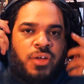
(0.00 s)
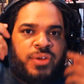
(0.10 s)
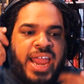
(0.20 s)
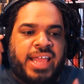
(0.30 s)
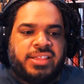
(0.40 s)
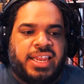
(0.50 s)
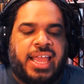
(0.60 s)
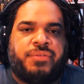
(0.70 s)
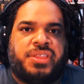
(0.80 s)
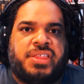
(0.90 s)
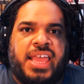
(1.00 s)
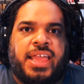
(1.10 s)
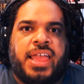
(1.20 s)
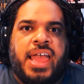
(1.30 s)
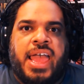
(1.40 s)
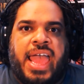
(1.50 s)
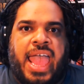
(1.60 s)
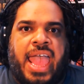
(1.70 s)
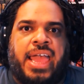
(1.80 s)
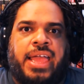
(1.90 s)
they're handling everything
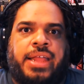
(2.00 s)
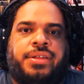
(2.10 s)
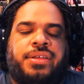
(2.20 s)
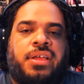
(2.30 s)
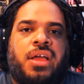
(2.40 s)
and